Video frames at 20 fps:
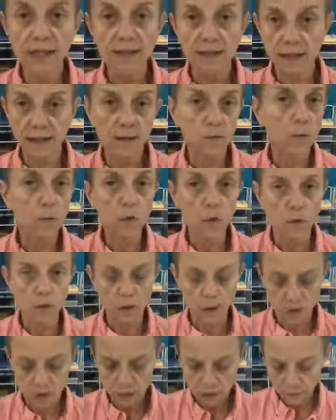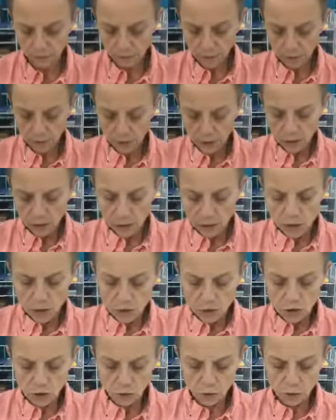that it works.
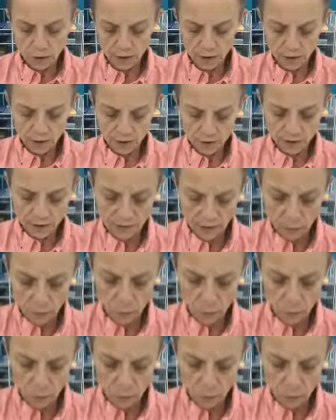So they've got